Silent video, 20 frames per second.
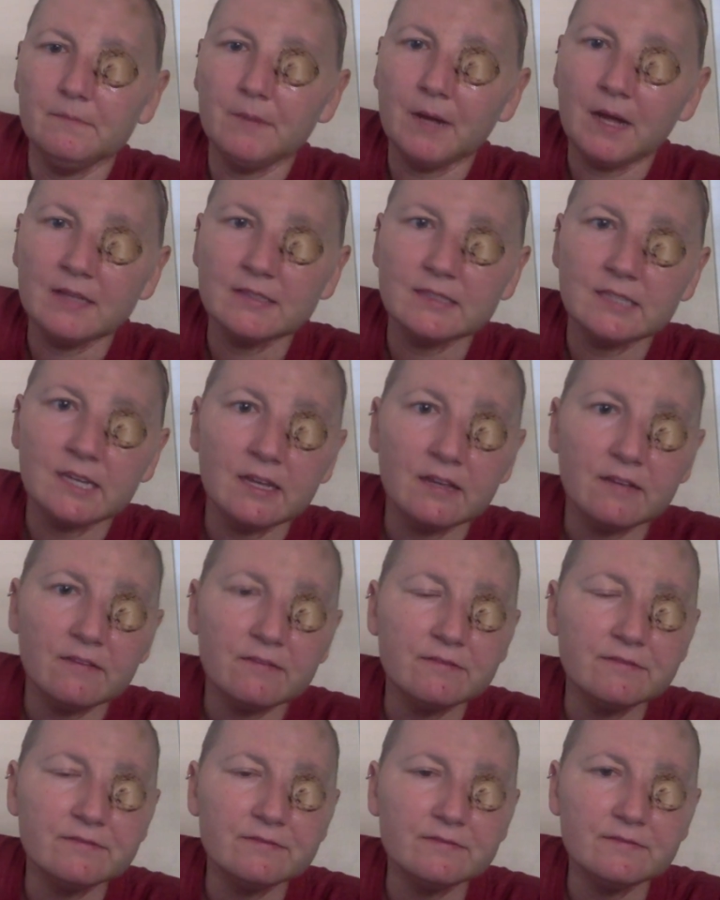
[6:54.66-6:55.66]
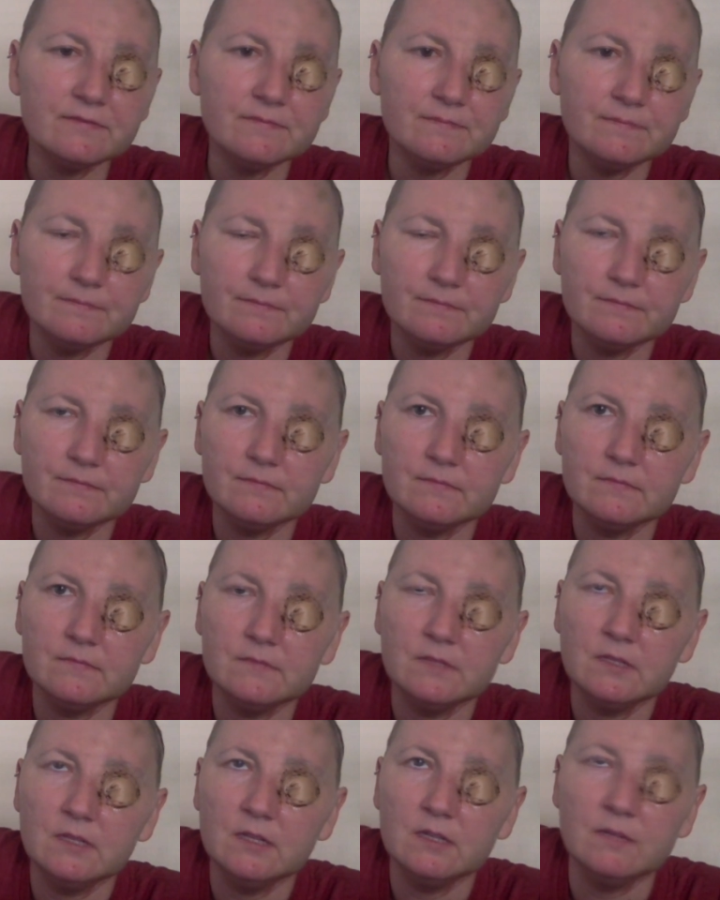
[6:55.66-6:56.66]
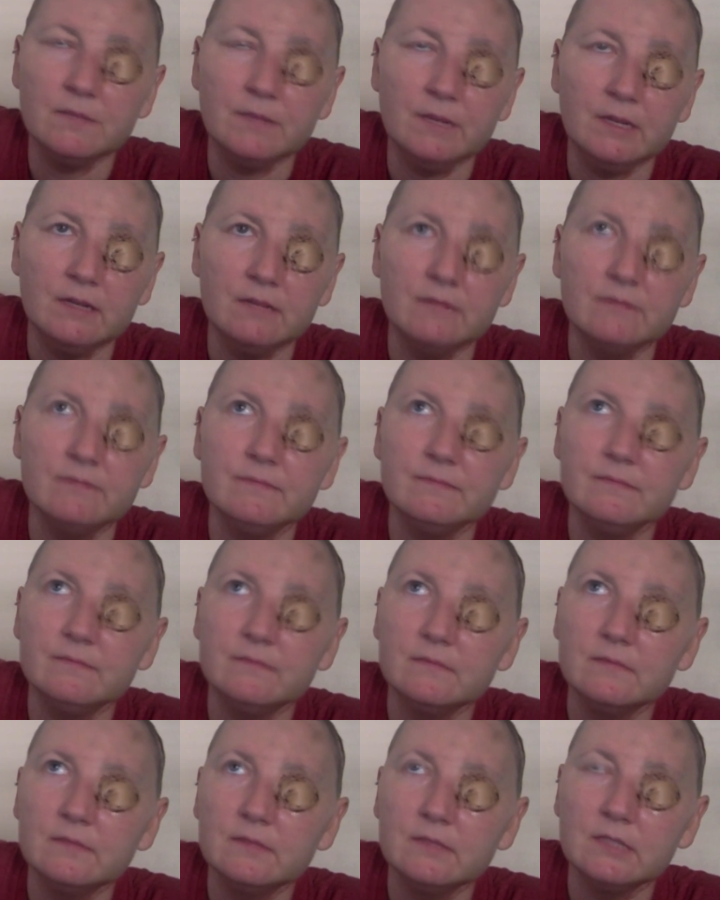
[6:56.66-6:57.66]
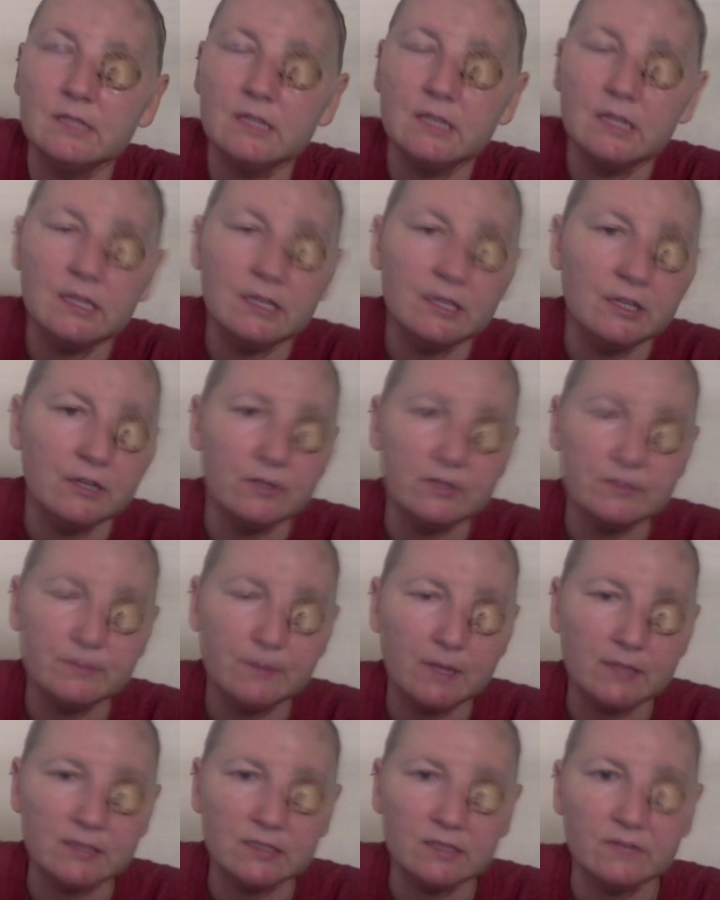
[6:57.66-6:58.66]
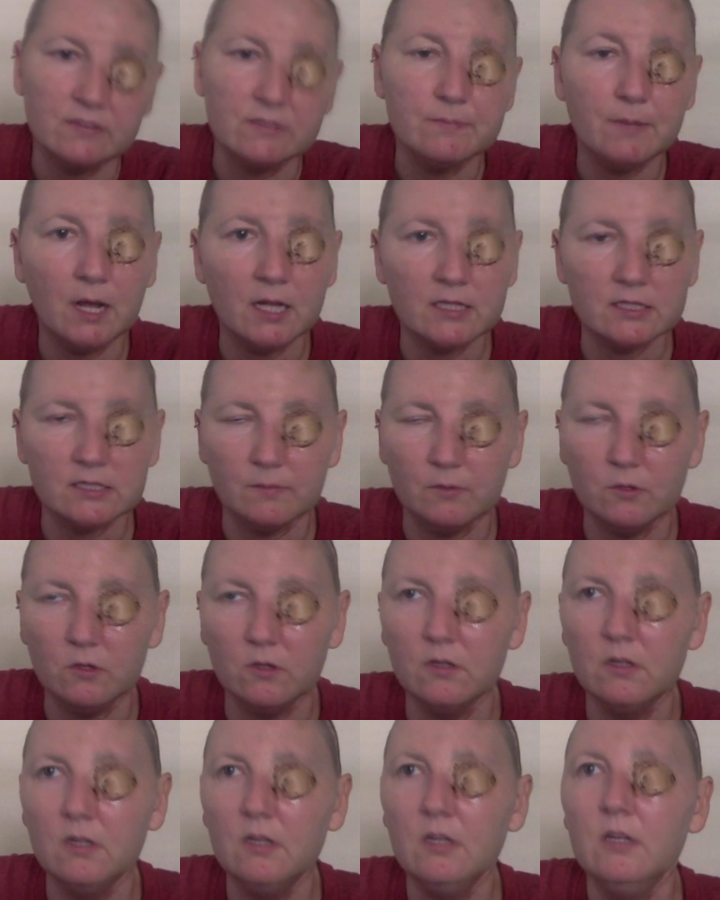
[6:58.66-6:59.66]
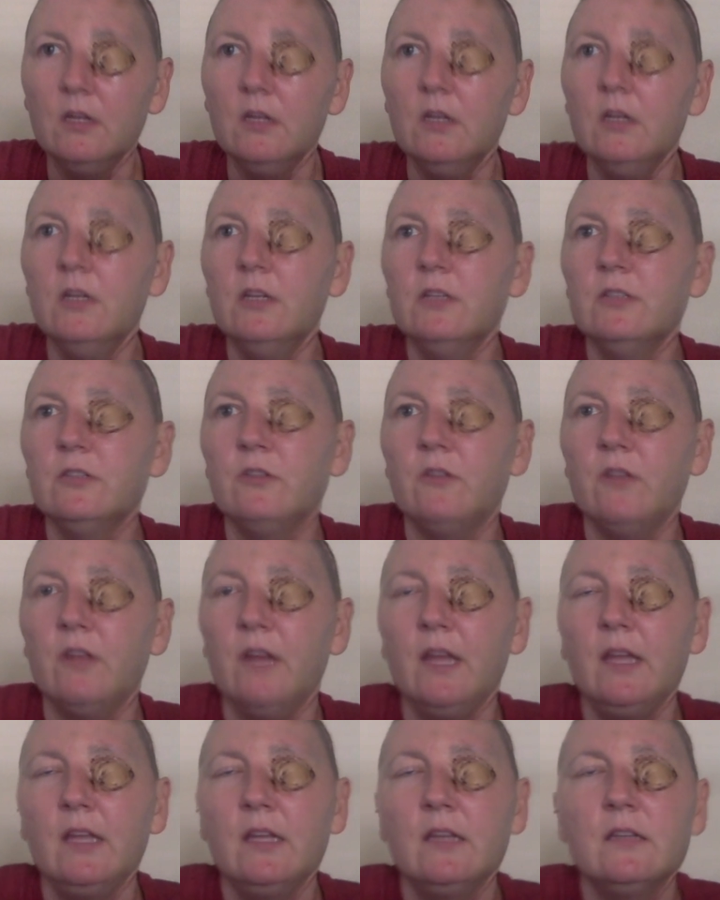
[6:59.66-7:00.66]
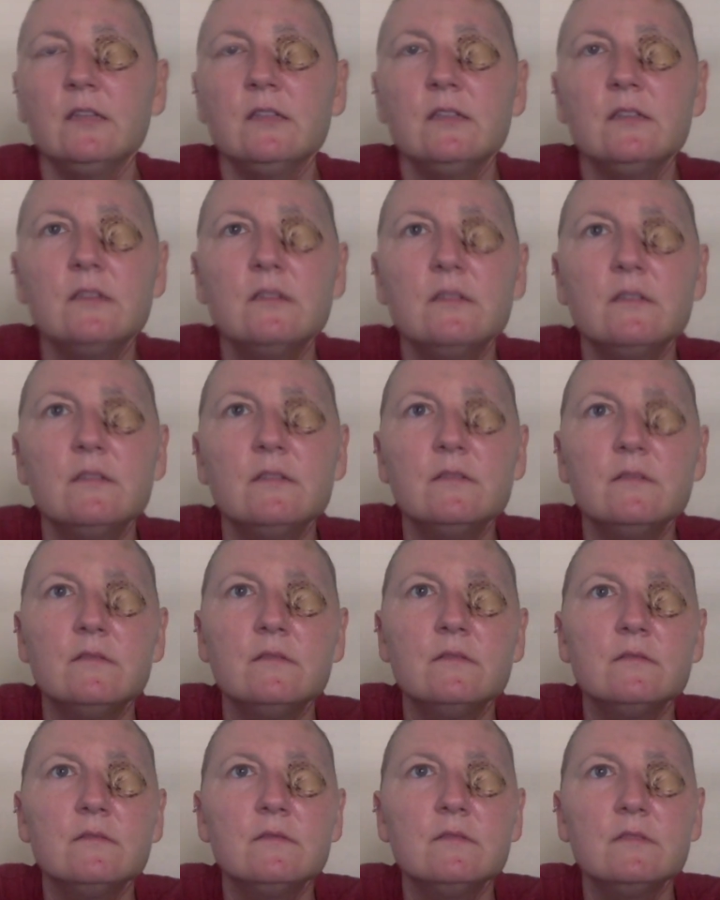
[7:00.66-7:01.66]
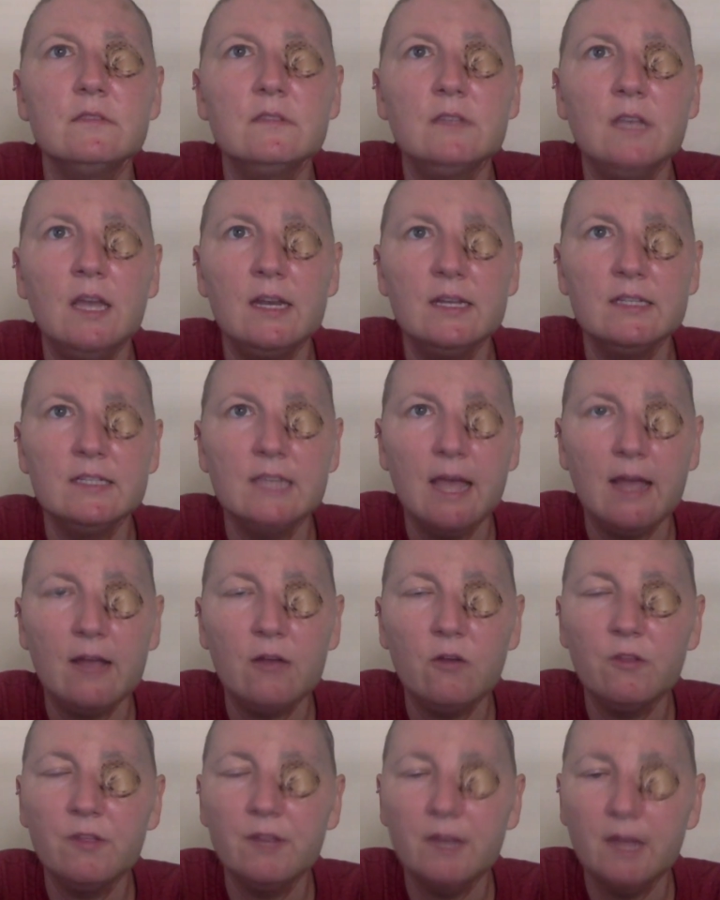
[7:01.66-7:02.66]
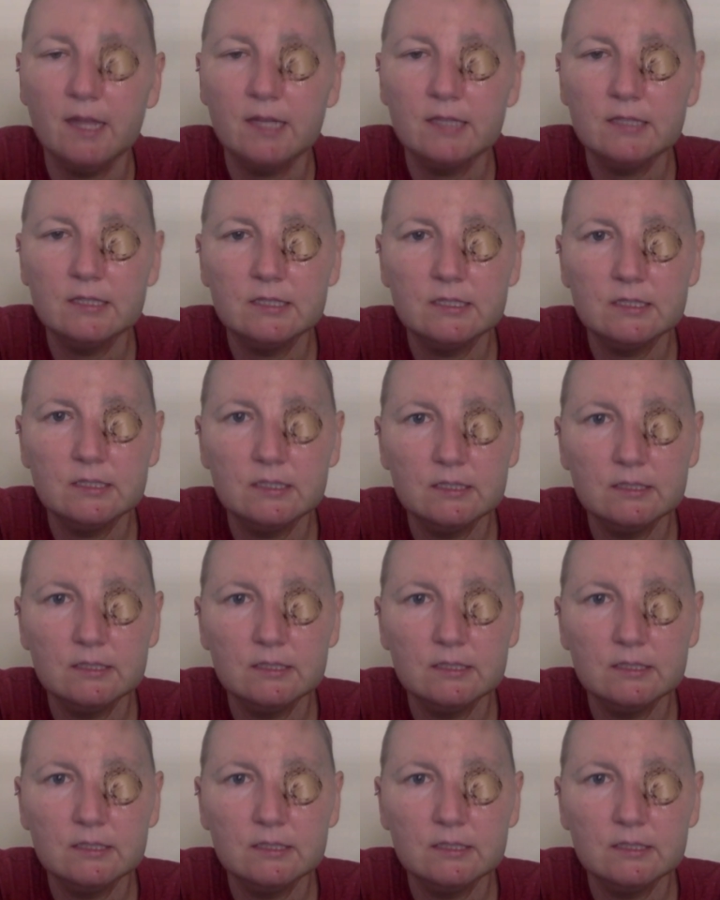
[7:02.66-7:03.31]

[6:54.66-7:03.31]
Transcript: positive. I mean, as positive as possible, so that I can kind of tackle the next